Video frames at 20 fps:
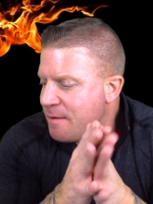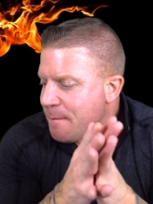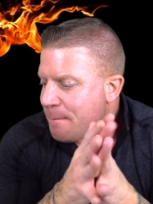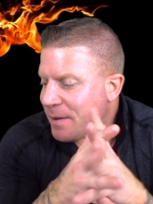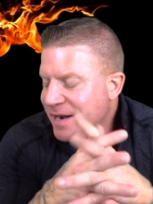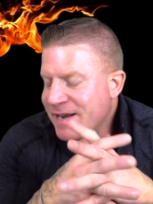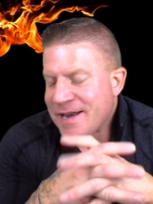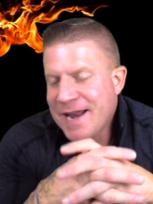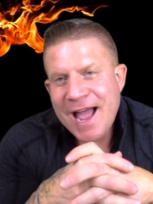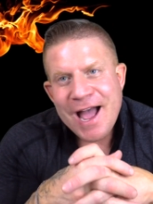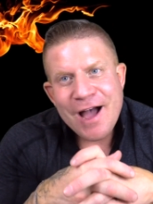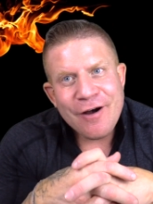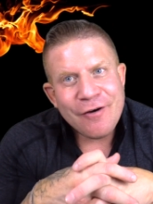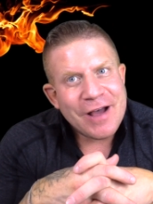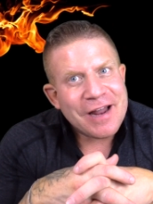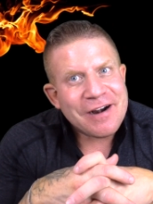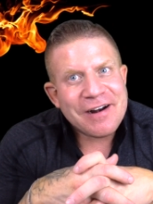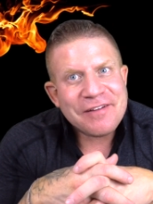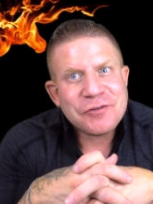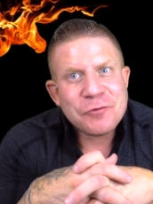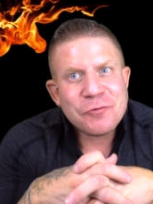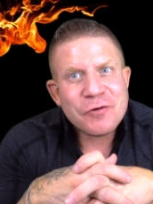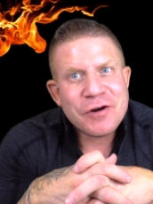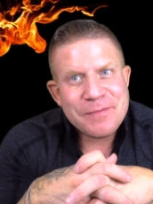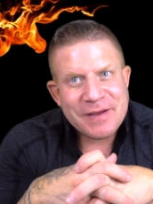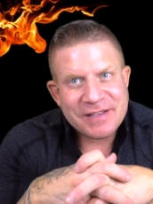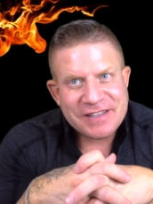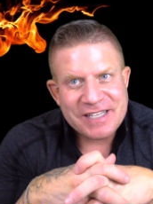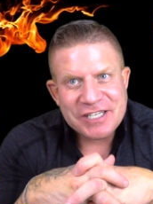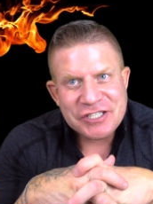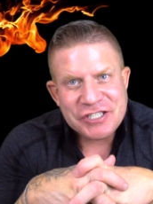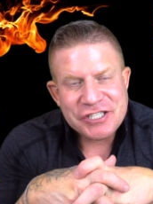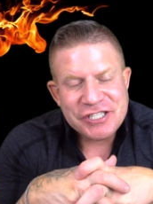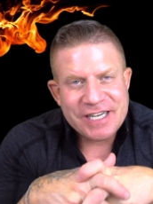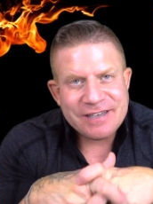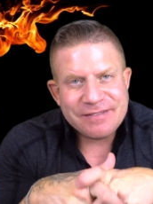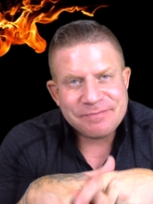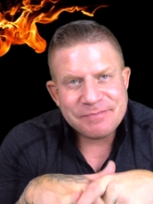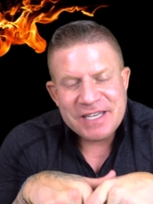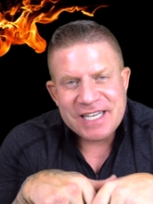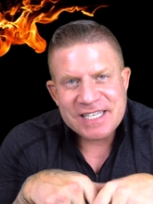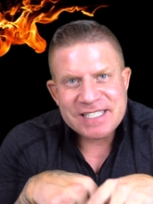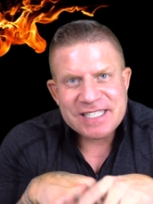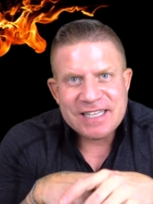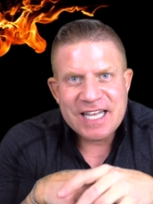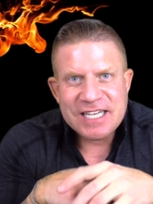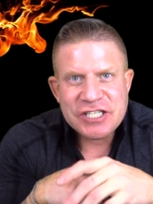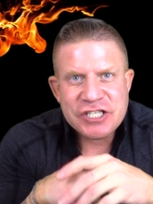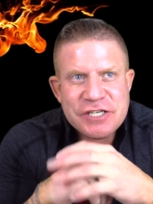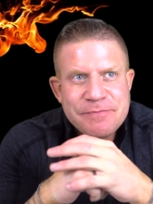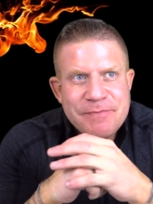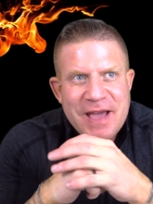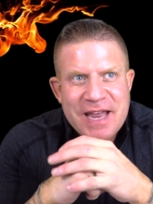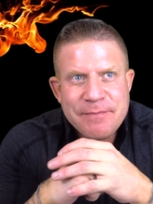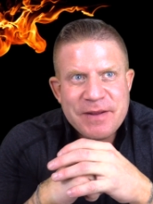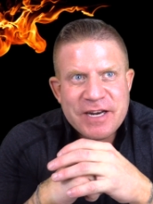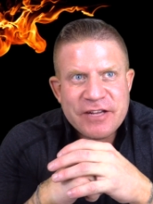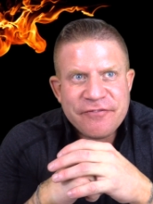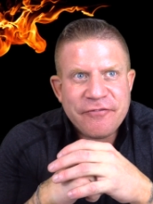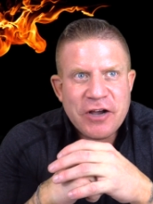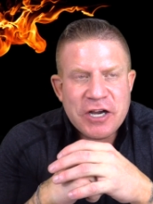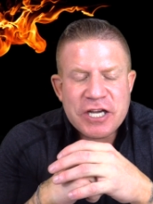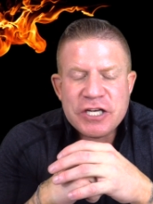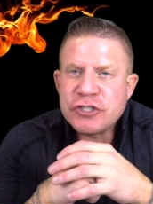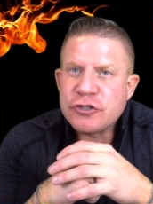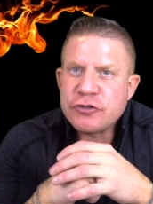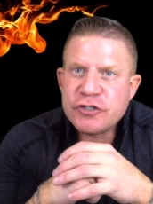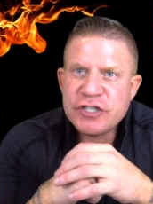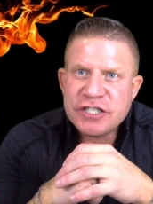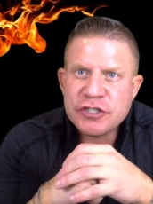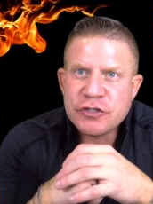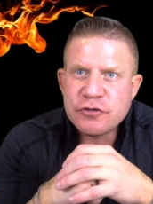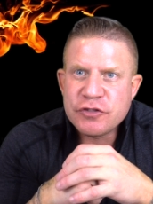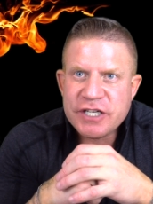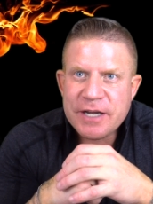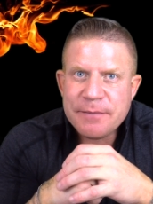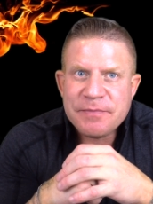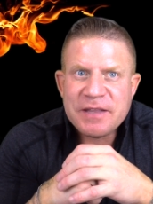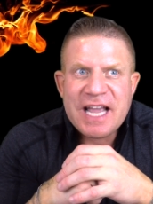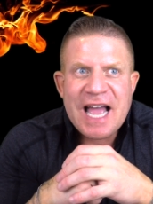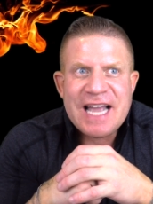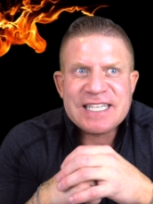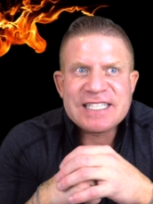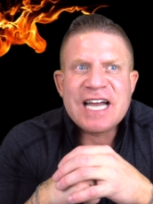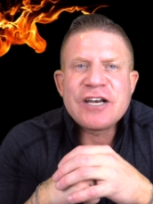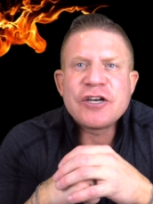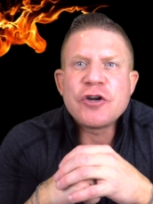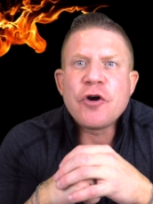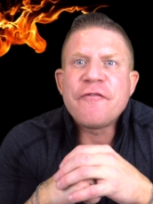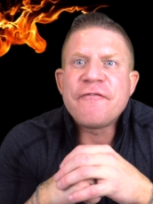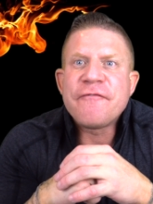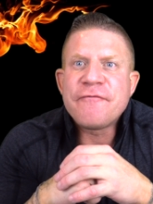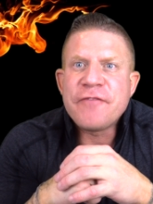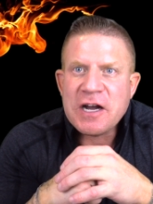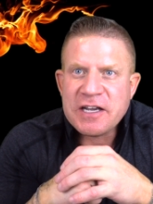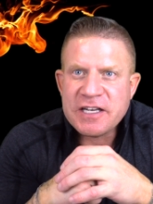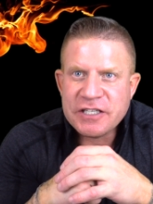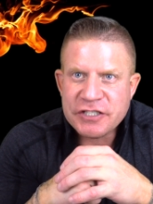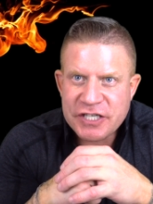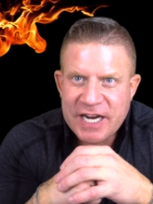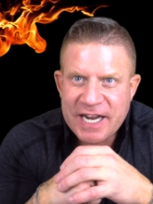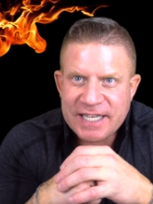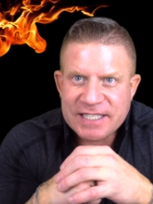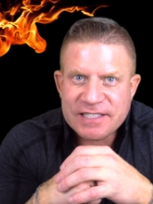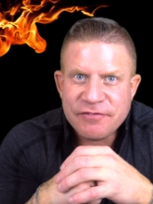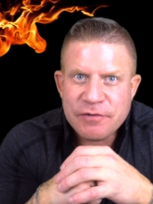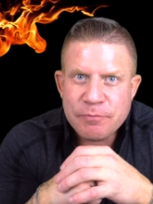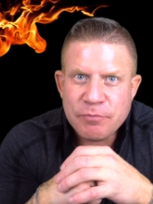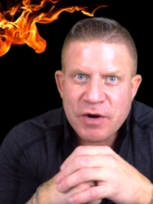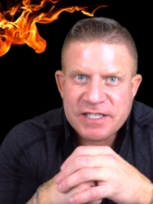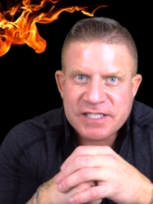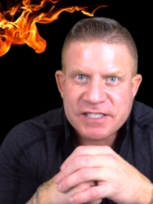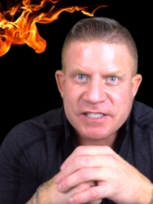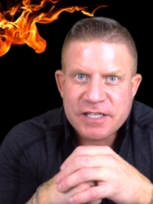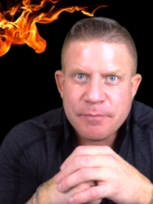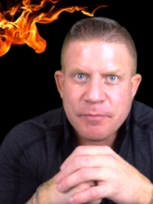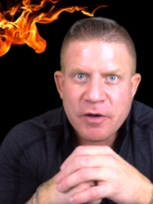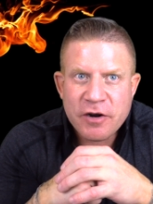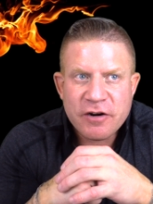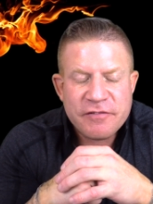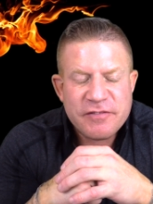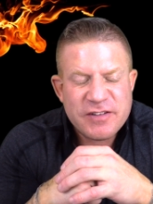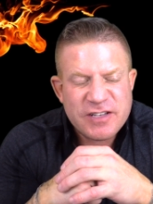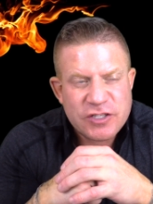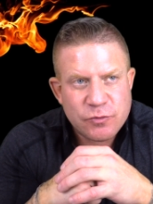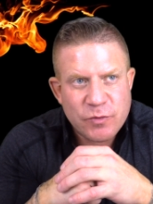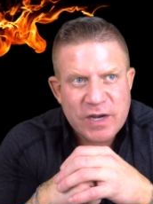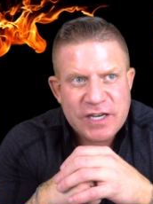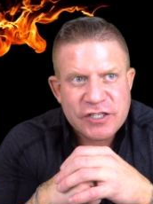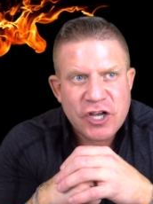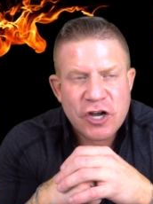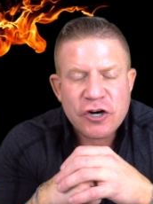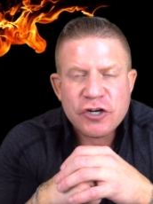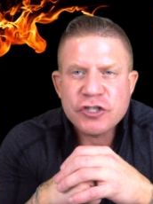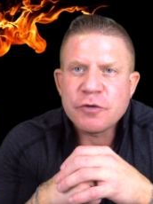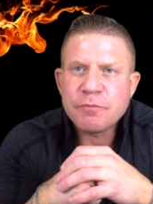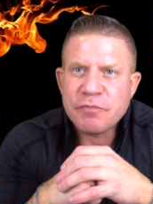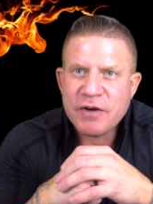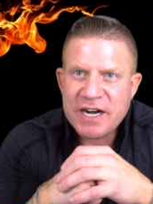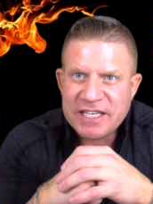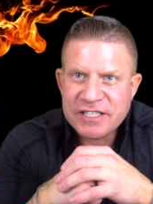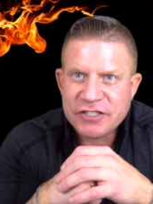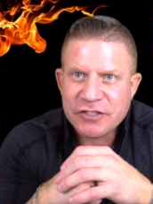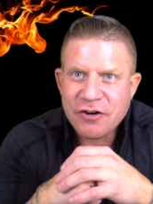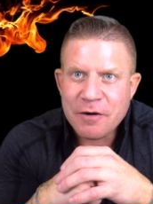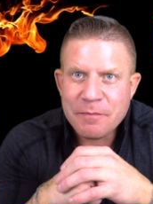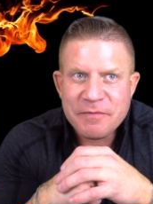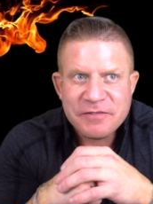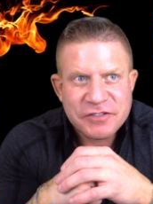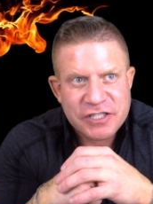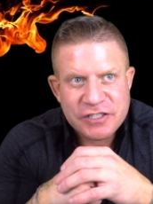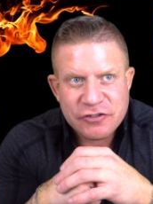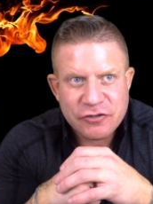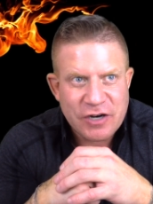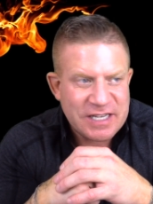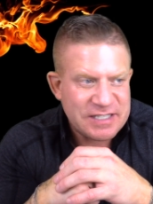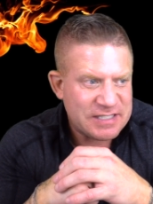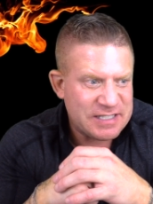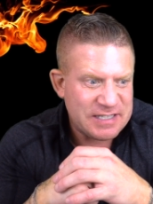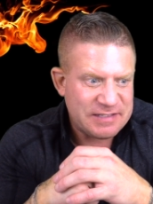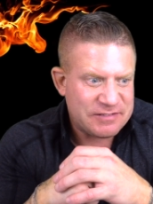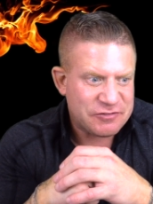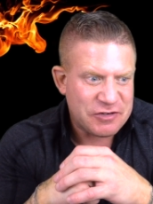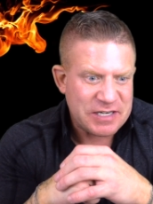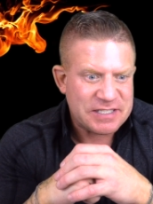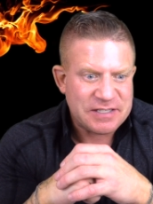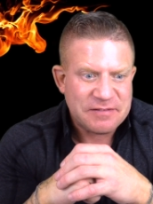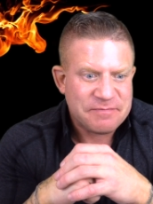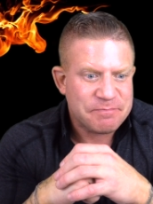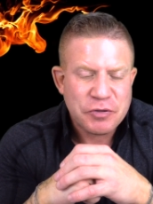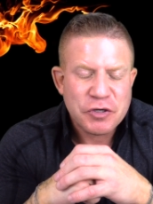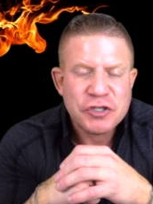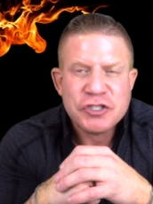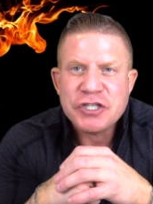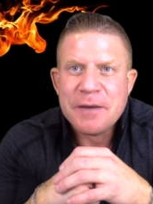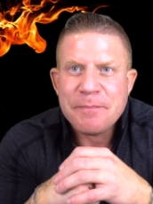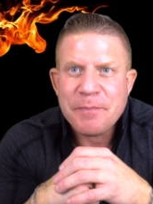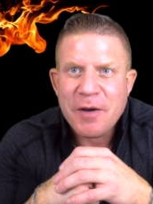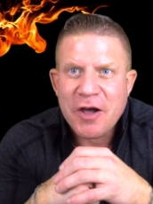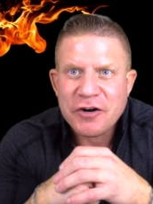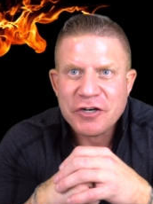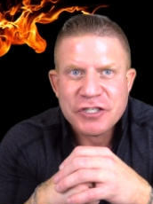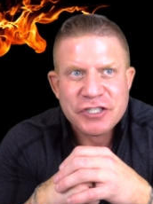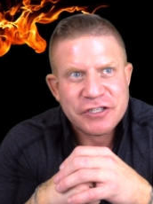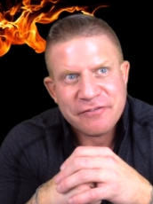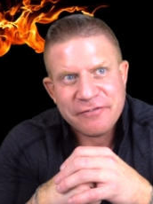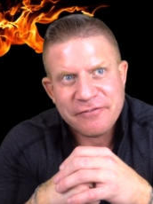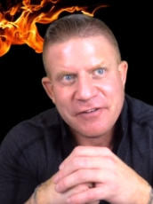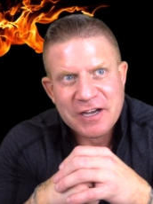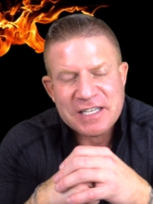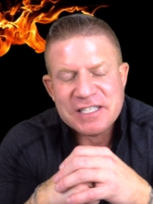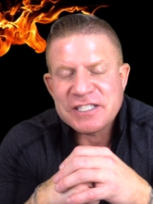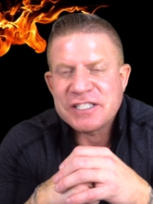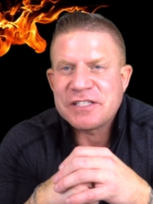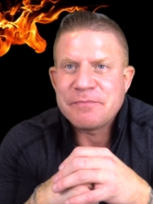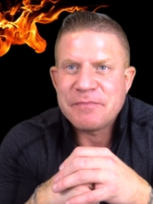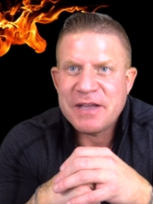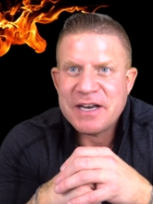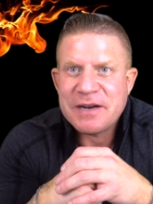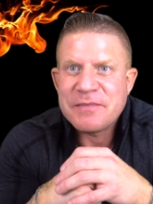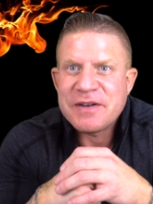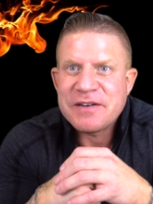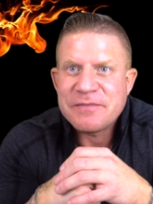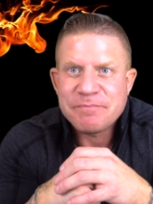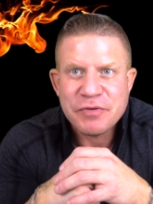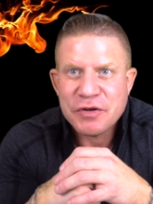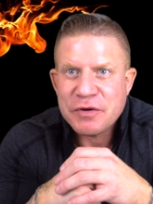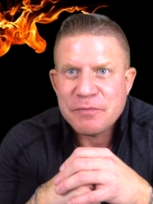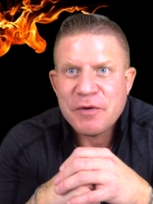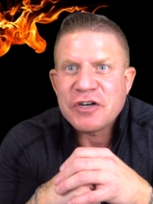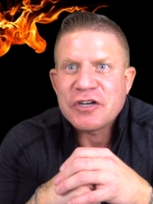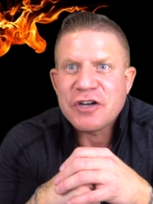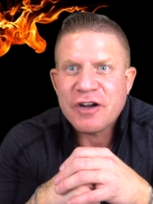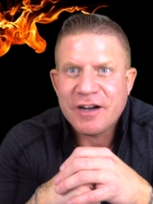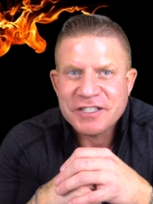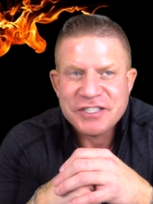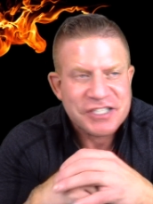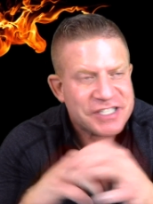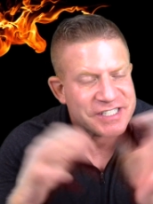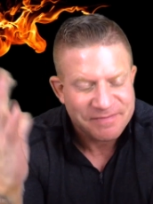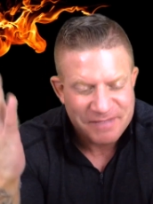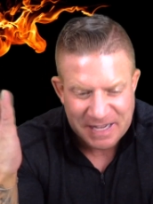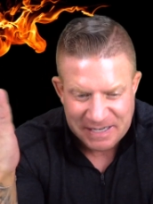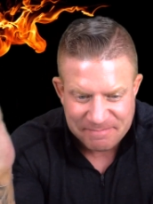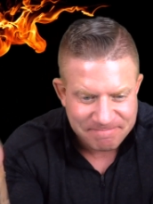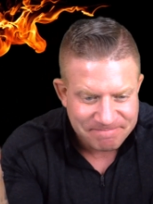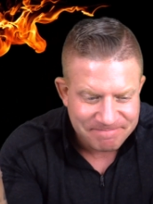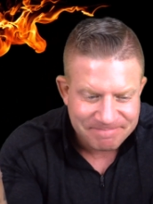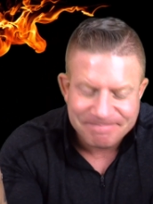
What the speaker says: But now I don't have to worry about that shit, because unless she met him at a fucking jiu-jitsu gym, the guy's got no fucking chance if he presses up on her. If he swings on her, she'll break his arm. He tries to push up on her, she'll fucking submit him and put him unconscious. Like,